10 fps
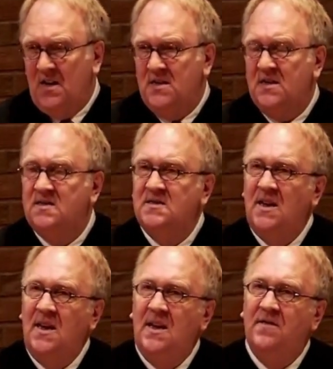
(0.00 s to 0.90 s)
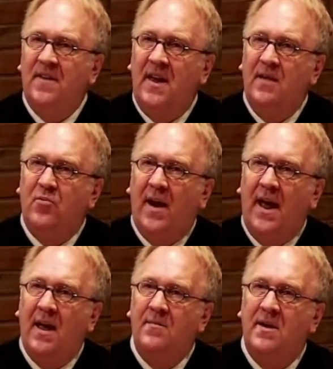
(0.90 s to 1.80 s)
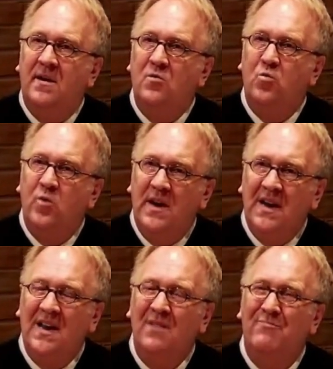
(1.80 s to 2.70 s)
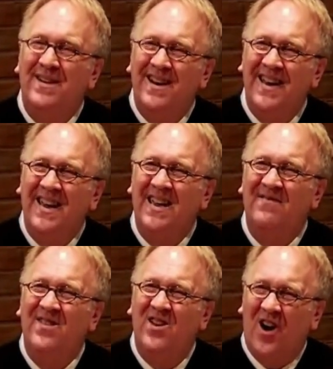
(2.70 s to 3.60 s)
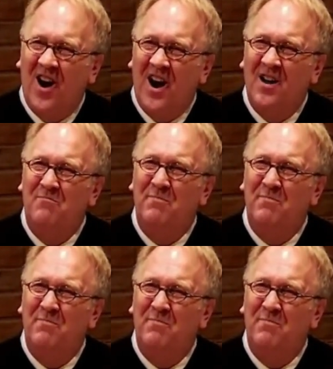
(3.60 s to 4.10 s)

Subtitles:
To see if Abraham can really believe God